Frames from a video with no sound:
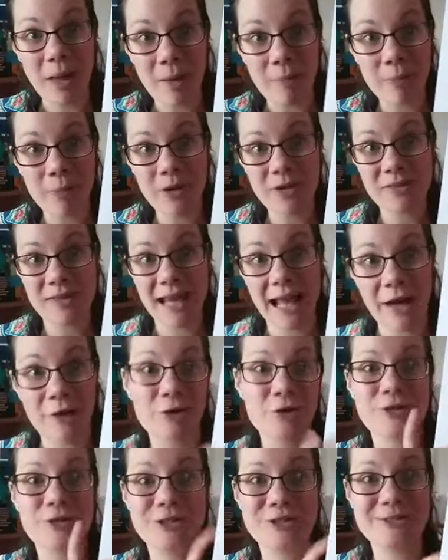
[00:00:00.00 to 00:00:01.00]
up with and how
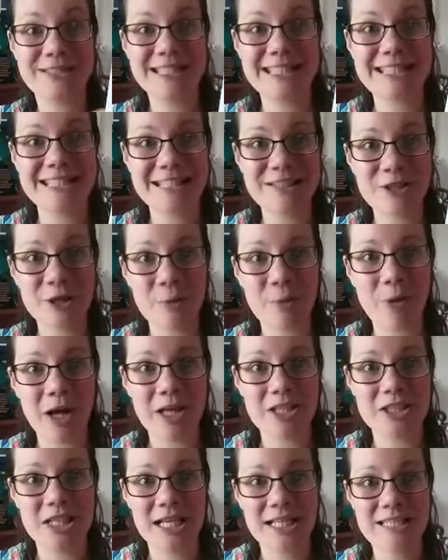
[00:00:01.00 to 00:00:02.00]
you use these in your
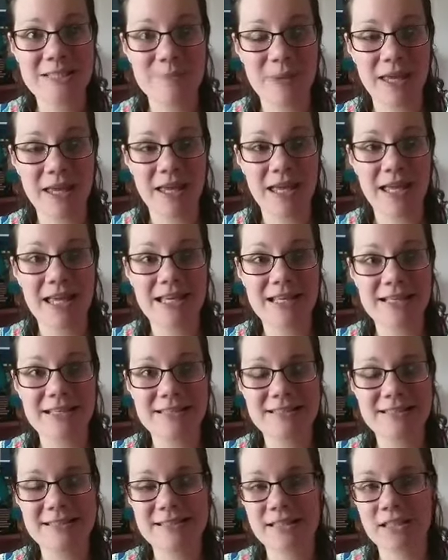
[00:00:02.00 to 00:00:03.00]
projects
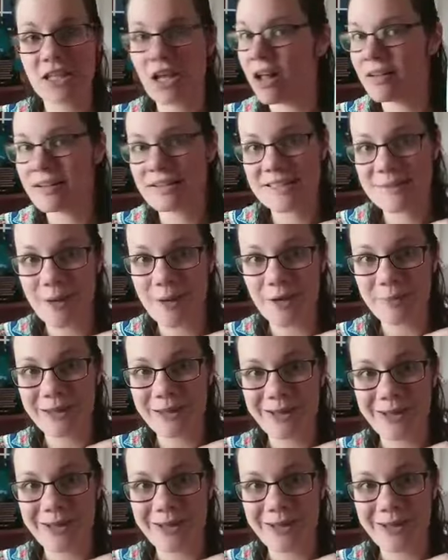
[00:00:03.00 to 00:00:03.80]
because y'all inspire me